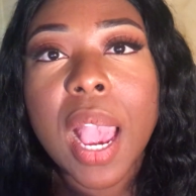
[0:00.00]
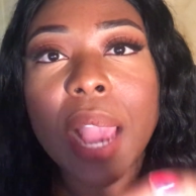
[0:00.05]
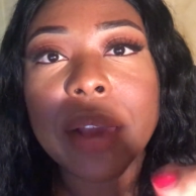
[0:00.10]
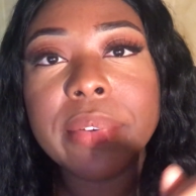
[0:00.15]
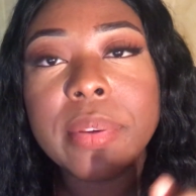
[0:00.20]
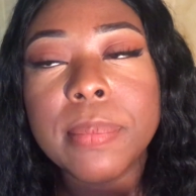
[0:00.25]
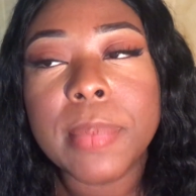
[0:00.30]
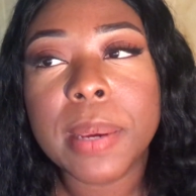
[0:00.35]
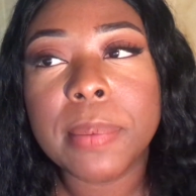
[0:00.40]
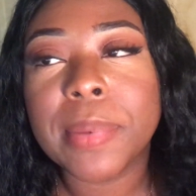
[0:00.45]
I
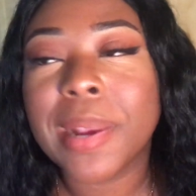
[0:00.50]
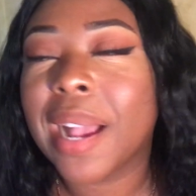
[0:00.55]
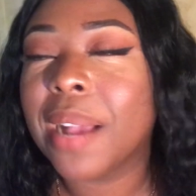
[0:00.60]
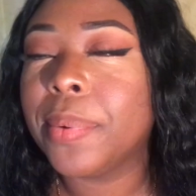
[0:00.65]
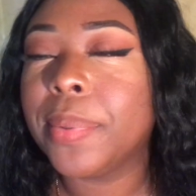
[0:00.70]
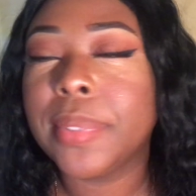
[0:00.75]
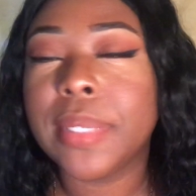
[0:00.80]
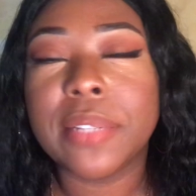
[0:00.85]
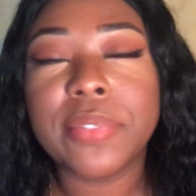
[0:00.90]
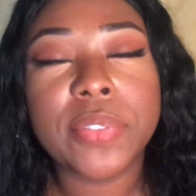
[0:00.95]
remember, I
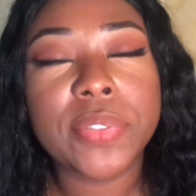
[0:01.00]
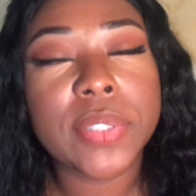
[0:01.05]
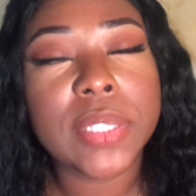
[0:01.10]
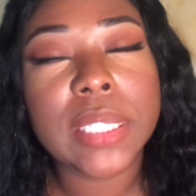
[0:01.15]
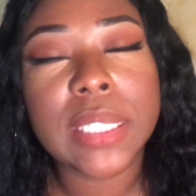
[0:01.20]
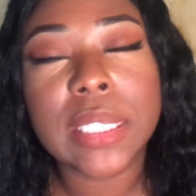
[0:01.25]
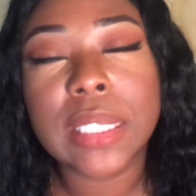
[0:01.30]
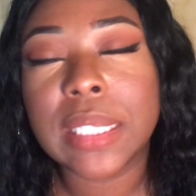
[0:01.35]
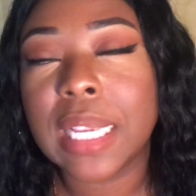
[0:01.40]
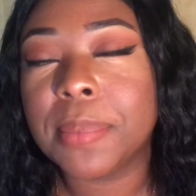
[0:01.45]
will never
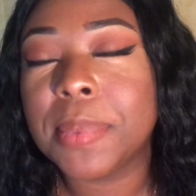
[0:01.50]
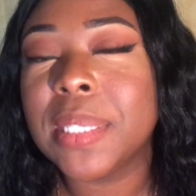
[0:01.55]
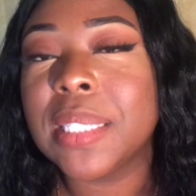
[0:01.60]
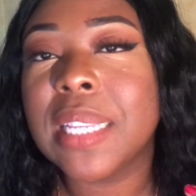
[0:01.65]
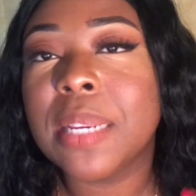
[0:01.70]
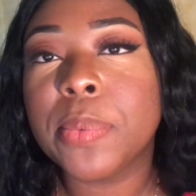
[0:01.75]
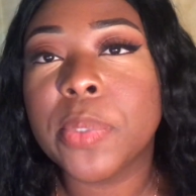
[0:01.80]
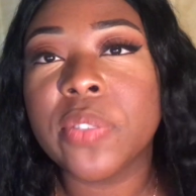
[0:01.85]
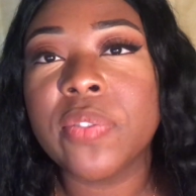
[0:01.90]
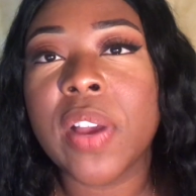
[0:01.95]
forget his name. His
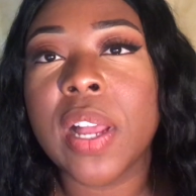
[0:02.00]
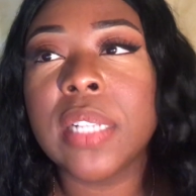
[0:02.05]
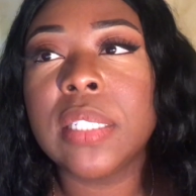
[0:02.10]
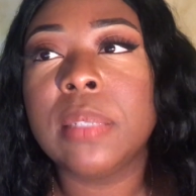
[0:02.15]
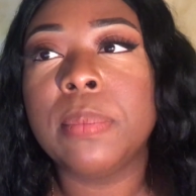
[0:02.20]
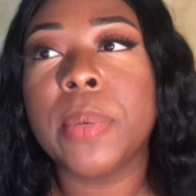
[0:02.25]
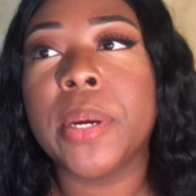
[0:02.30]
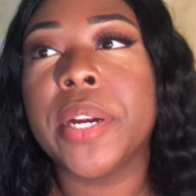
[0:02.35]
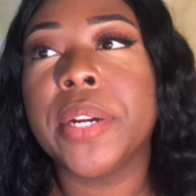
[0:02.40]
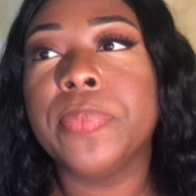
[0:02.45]
name was
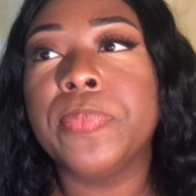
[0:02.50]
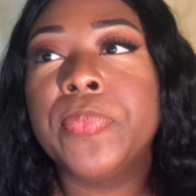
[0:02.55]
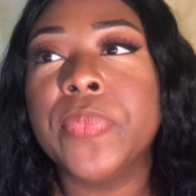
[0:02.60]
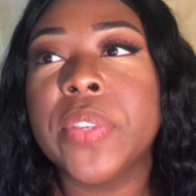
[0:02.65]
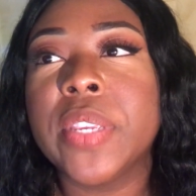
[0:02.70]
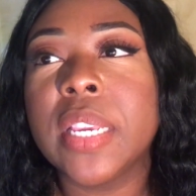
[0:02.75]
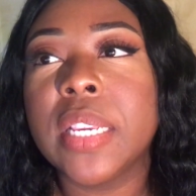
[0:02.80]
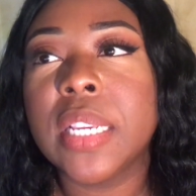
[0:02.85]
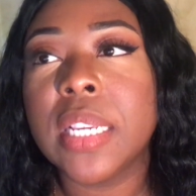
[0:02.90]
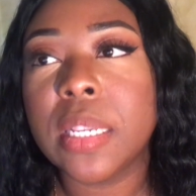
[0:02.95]
Valdemar.
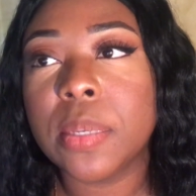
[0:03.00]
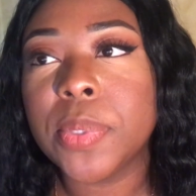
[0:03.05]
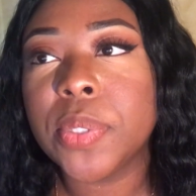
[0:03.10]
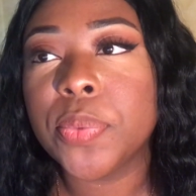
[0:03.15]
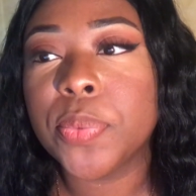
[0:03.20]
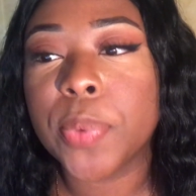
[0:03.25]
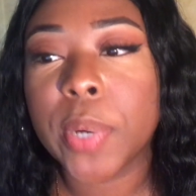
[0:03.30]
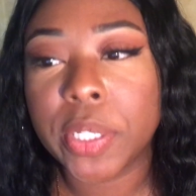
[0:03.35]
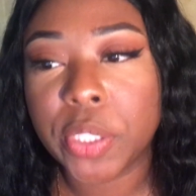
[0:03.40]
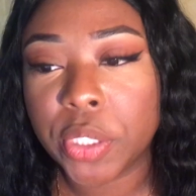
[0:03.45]
He
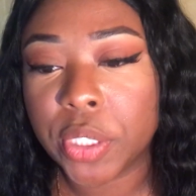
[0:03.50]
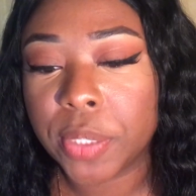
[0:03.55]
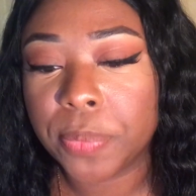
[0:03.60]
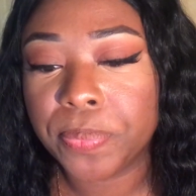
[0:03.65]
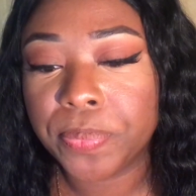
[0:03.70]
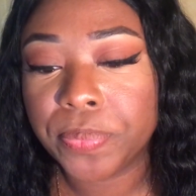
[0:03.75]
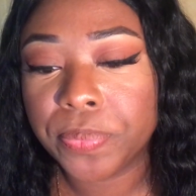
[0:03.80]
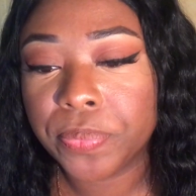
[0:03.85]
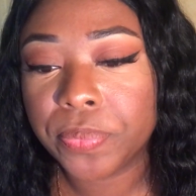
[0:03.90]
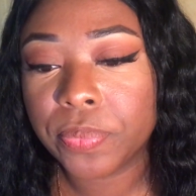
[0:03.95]
was Russian.
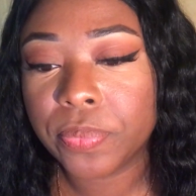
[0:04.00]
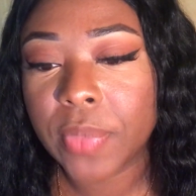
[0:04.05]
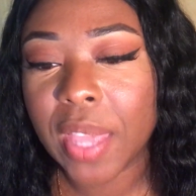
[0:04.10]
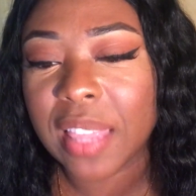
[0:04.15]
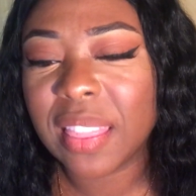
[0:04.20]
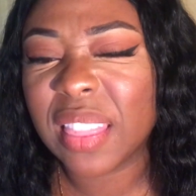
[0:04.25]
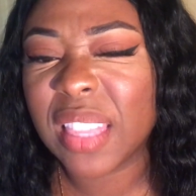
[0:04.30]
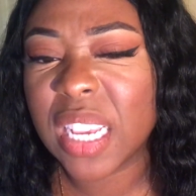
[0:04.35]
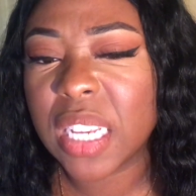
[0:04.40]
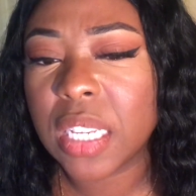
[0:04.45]

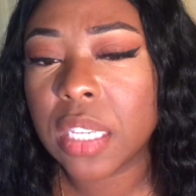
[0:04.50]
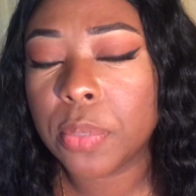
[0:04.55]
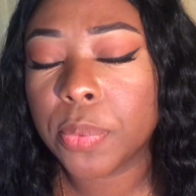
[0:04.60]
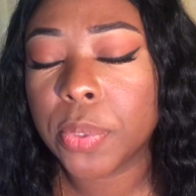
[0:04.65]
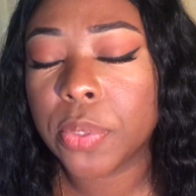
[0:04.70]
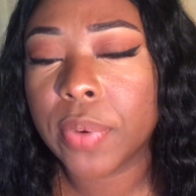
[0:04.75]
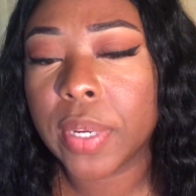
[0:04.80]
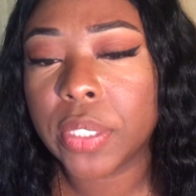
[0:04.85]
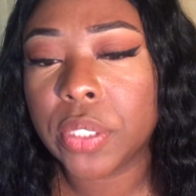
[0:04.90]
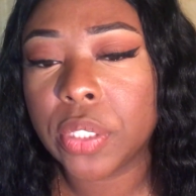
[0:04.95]
I think he
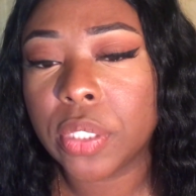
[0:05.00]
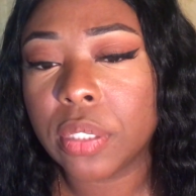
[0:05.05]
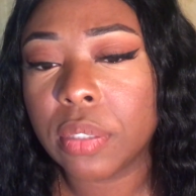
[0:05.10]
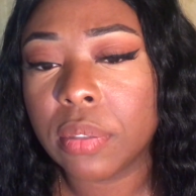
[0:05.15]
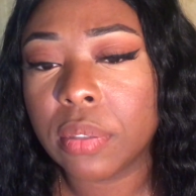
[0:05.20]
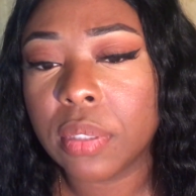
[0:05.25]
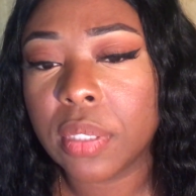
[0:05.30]
was Russian.